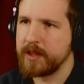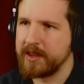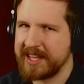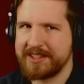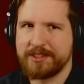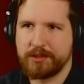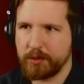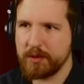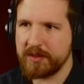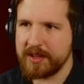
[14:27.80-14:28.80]
Like this
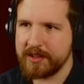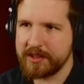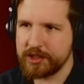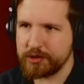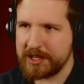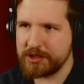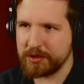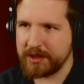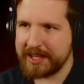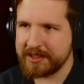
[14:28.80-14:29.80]
groovin'
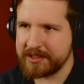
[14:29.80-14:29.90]
Stranger Things